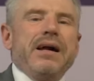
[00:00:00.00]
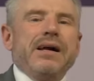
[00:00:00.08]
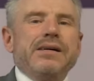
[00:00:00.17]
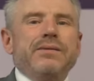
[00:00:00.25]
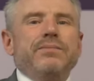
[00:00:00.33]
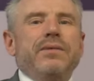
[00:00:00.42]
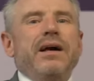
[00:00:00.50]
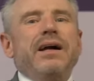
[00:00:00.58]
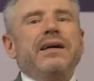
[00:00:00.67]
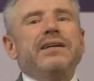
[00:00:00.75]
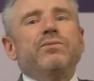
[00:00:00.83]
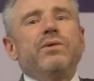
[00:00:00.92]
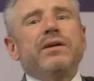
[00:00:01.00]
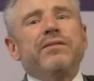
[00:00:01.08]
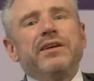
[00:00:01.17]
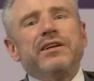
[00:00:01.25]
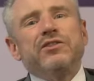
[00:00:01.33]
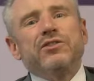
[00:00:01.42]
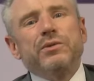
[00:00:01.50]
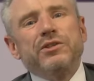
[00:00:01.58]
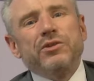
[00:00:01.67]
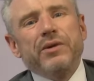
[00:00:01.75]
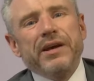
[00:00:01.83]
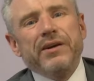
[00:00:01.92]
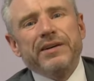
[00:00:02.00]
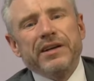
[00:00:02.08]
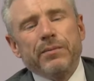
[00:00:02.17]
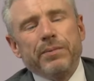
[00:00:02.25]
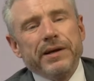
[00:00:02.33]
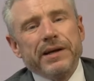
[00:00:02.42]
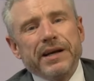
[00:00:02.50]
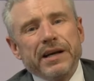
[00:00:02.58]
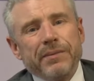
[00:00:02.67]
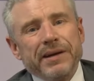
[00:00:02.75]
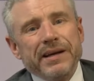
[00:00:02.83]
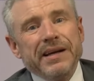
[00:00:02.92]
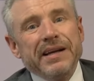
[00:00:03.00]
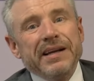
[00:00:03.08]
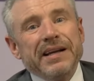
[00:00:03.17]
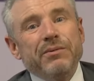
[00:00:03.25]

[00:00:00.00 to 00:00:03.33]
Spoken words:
And one of the things that we do here at the NLP Academy,